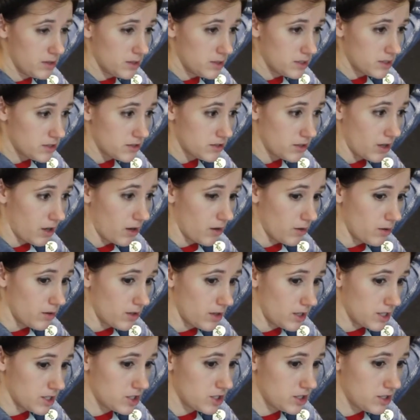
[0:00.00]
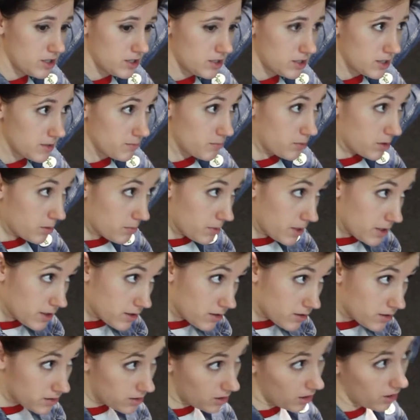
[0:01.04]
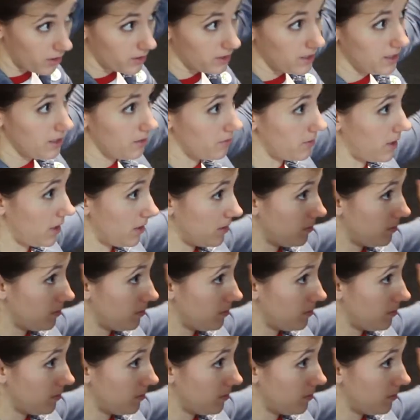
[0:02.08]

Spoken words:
So I should probably cut it around